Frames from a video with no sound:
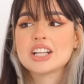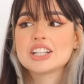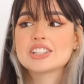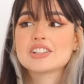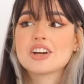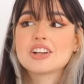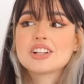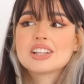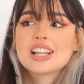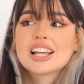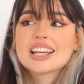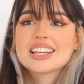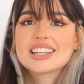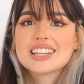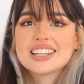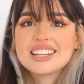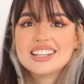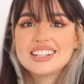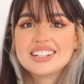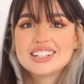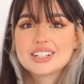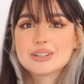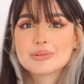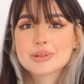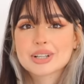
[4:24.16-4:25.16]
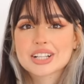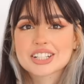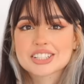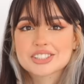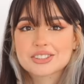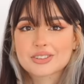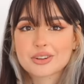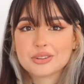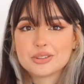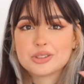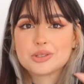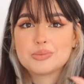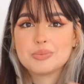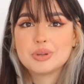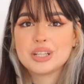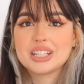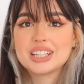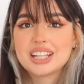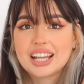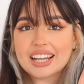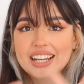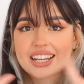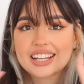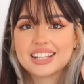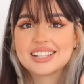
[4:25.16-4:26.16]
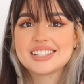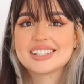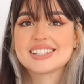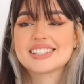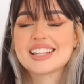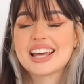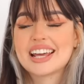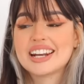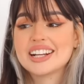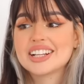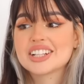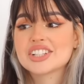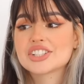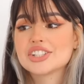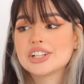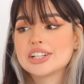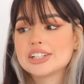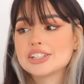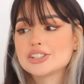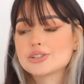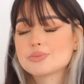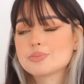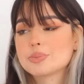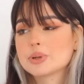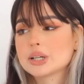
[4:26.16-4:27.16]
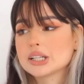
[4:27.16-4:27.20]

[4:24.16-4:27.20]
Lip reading: It's not like inner because it's going to be like a aesthetic change,